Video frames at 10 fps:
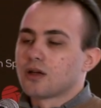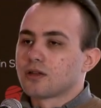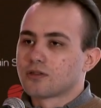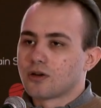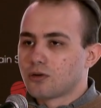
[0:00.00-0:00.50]

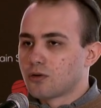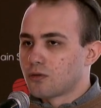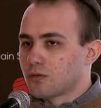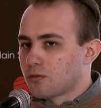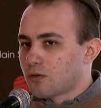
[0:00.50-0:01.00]

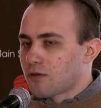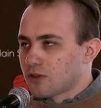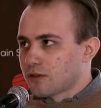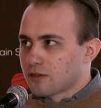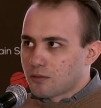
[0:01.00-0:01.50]
So
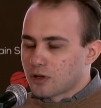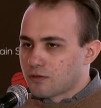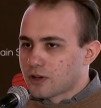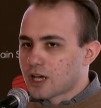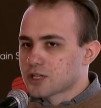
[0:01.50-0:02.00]
after some
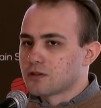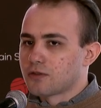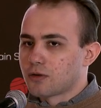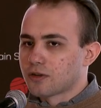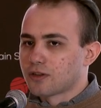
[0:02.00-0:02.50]
modification of
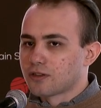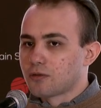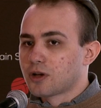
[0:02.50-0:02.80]
our system,